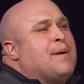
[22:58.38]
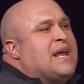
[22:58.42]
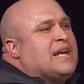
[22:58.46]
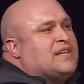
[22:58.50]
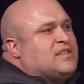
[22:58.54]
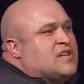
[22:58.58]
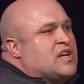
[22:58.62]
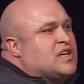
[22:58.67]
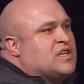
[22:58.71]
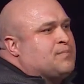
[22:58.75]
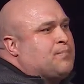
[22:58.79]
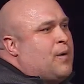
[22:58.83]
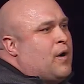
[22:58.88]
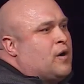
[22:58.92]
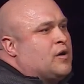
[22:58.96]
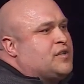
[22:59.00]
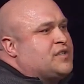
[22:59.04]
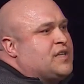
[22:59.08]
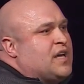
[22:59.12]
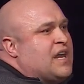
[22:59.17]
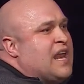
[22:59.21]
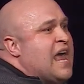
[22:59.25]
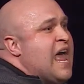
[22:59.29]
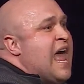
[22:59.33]
business
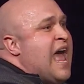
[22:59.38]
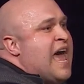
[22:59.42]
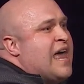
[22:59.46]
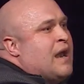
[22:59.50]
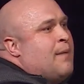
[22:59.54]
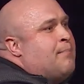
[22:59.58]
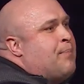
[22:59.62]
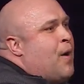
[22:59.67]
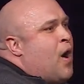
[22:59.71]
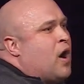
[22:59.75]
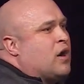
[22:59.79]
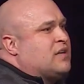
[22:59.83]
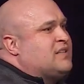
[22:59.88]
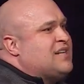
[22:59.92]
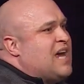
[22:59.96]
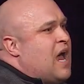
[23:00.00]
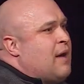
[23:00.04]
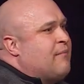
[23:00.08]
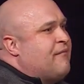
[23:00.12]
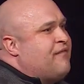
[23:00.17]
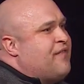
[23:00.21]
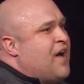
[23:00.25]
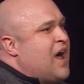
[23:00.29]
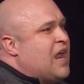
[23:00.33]
person and a
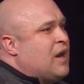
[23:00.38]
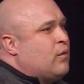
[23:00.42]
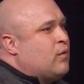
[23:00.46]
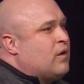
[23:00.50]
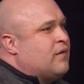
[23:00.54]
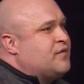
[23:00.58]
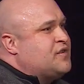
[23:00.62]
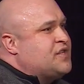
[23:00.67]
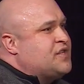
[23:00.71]
part-time follower of